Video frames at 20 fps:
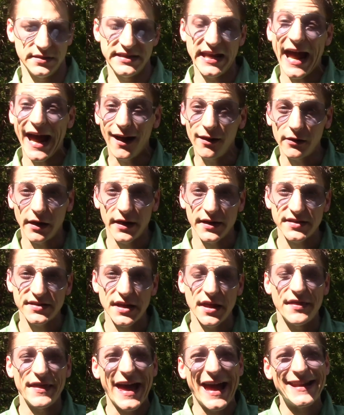tell us
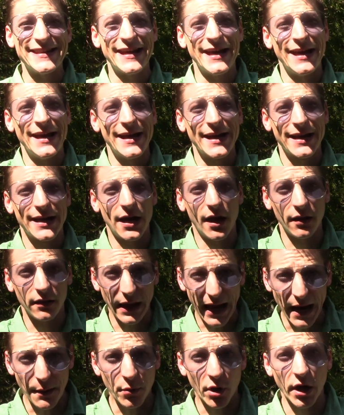that
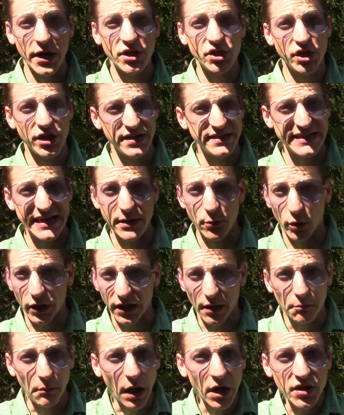collaboration and teamwork
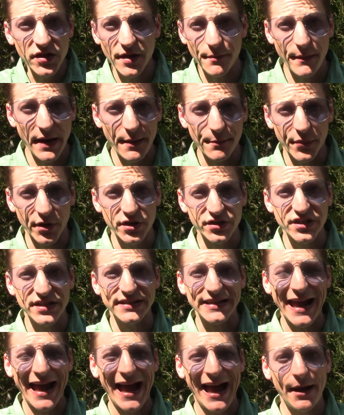among the members
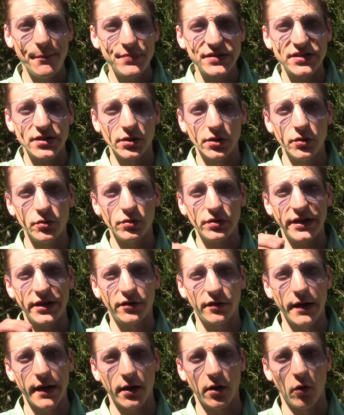is absolutely
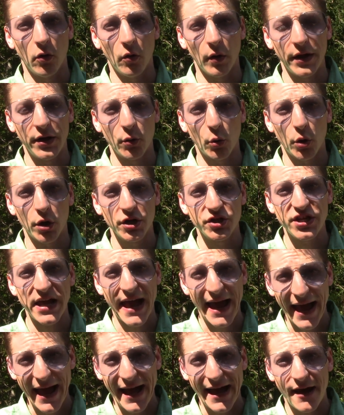critical in order to
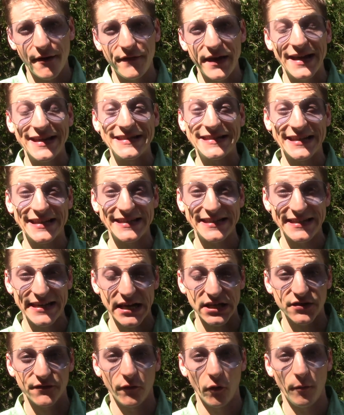have a
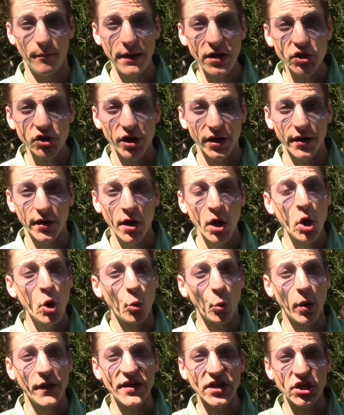successful mission
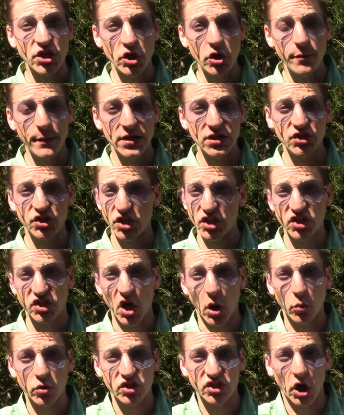where the humans just
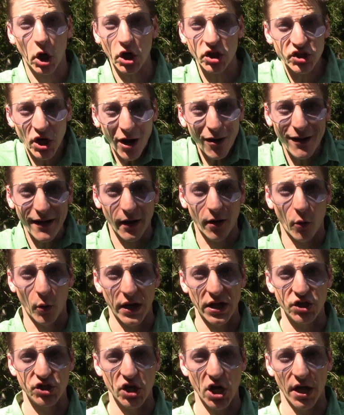don't start turning on
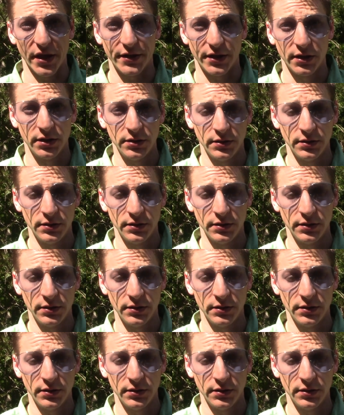each other.